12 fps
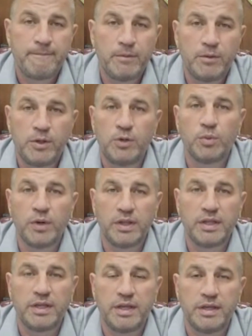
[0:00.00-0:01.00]
you
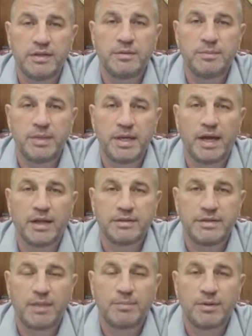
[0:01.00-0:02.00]
really need to be on
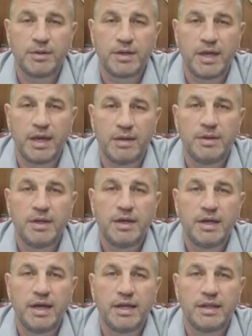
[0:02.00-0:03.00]
top of your game
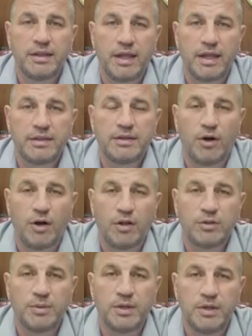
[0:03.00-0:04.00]
and let the
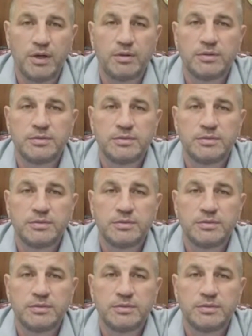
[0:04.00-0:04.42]
alderman know